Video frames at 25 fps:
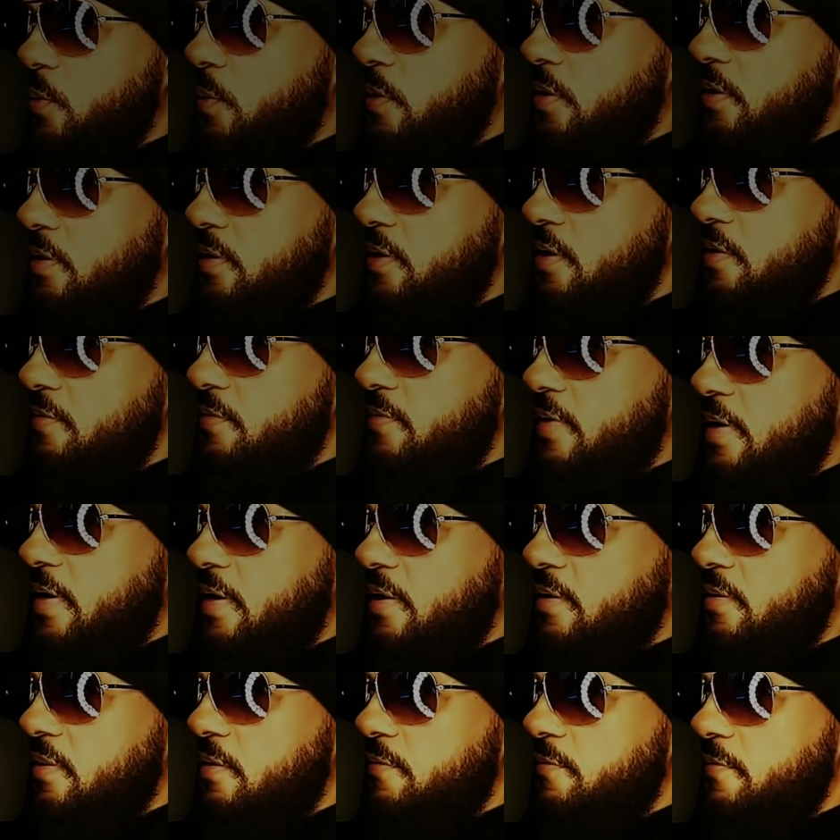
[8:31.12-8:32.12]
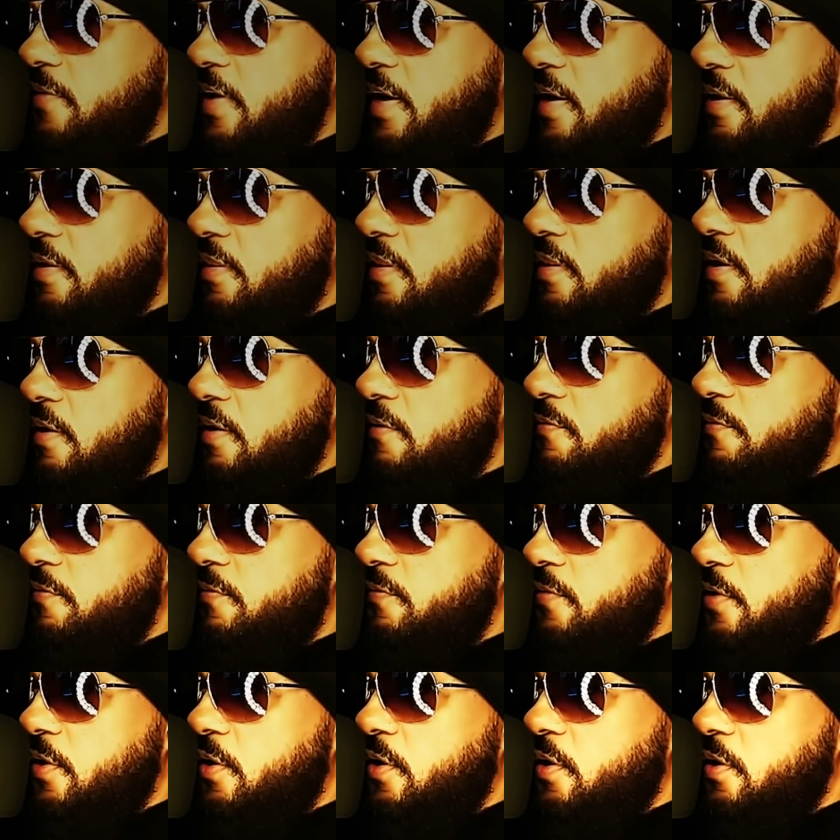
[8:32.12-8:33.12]
want to leave out the fact that
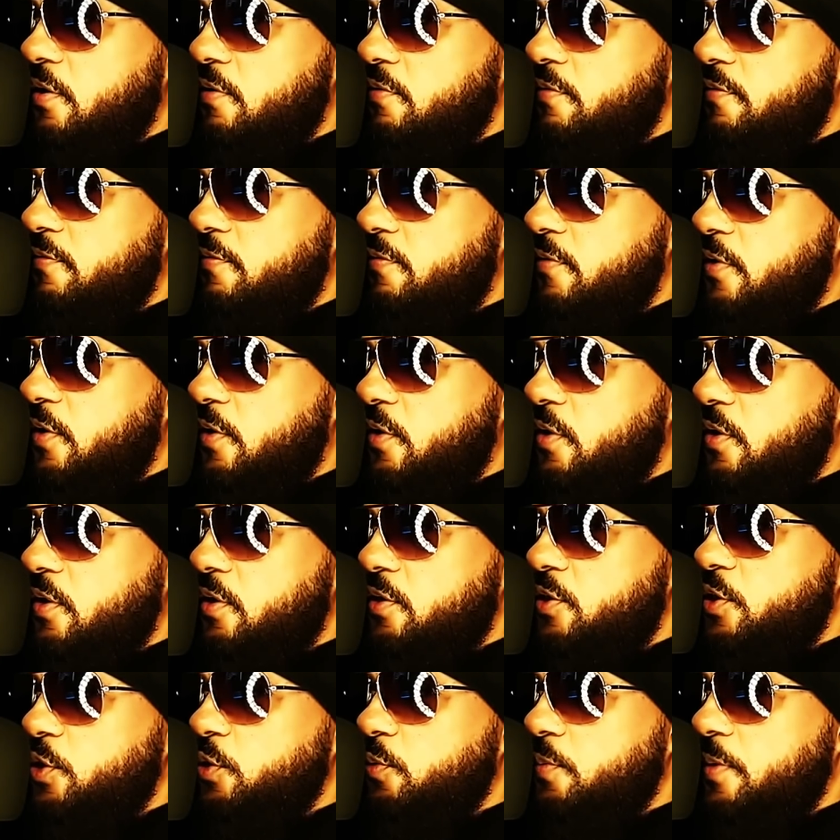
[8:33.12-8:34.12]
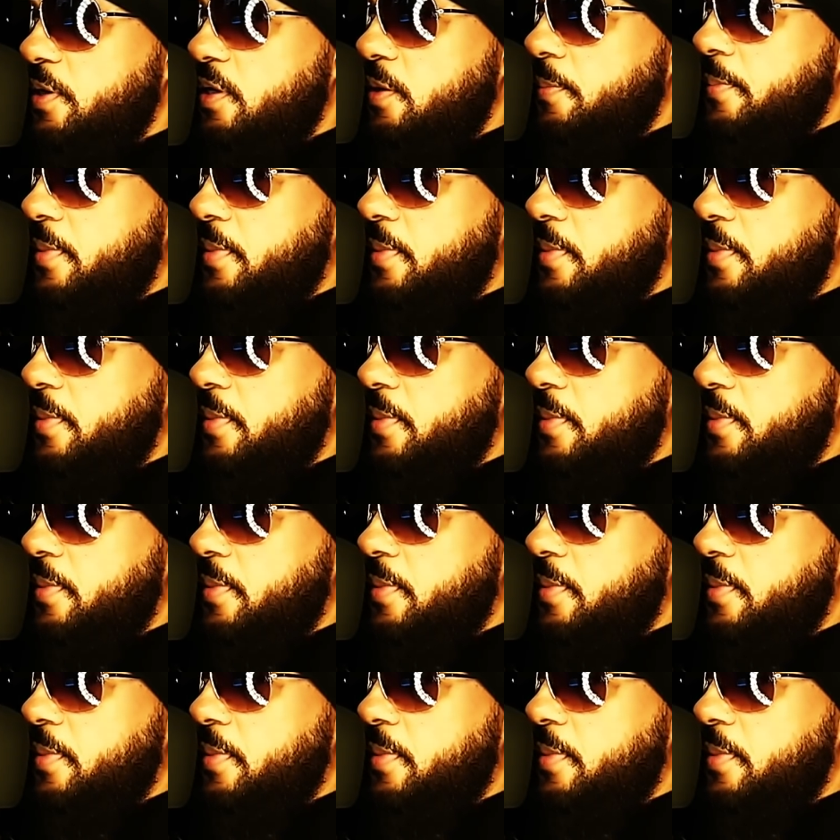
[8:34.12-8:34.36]
far, far too many